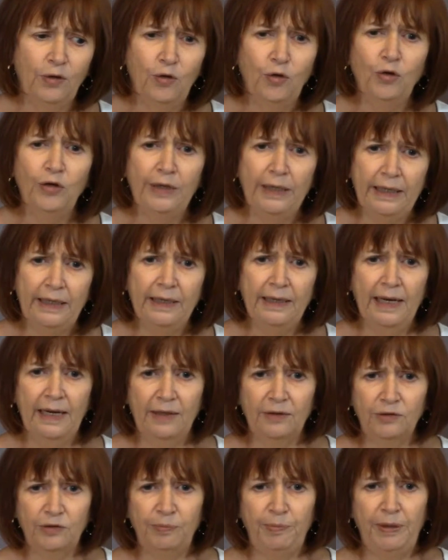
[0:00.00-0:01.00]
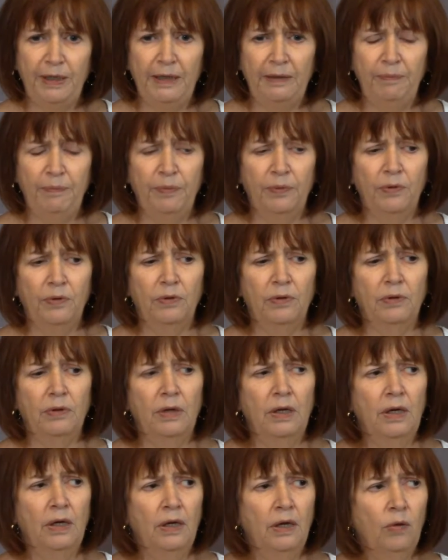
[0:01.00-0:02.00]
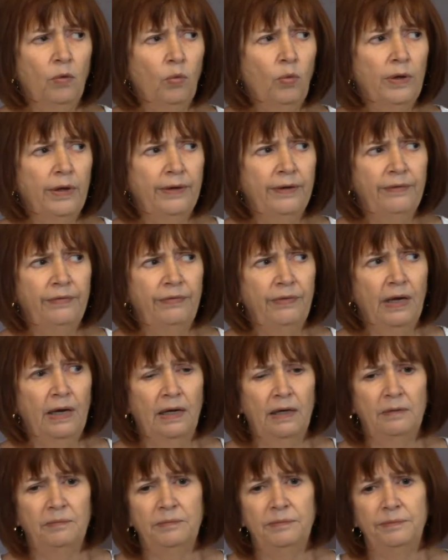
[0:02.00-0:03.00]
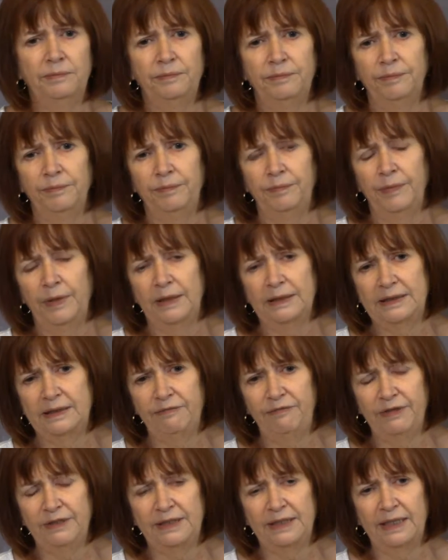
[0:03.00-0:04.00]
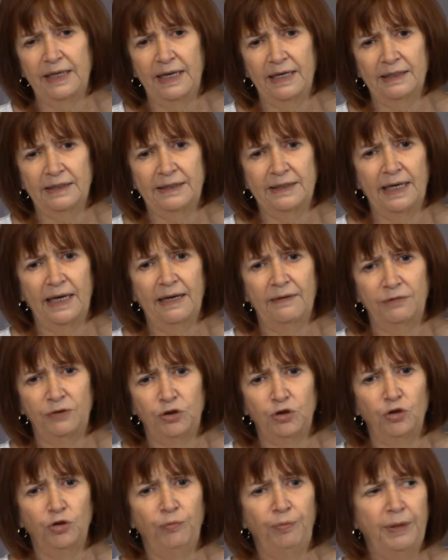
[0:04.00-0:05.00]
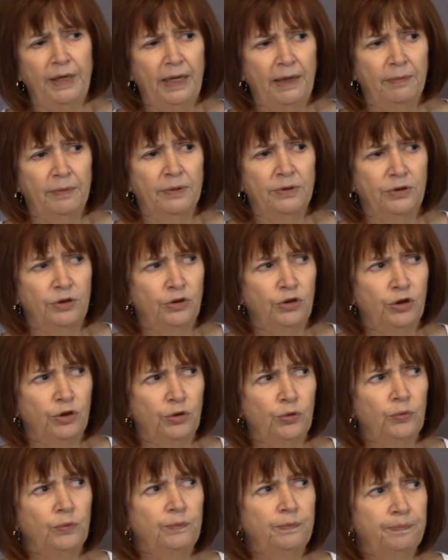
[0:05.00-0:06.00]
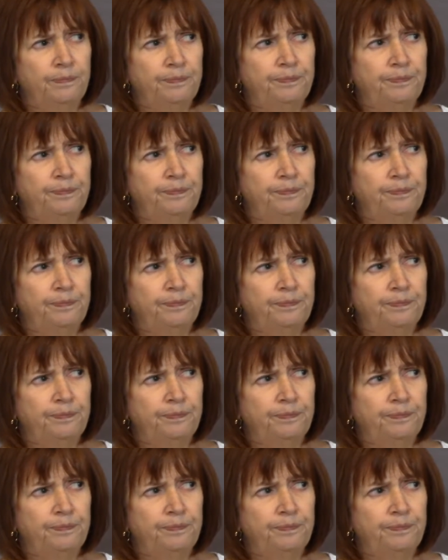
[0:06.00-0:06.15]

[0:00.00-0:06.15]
good in-house people with a sophisticated staff should be able to do.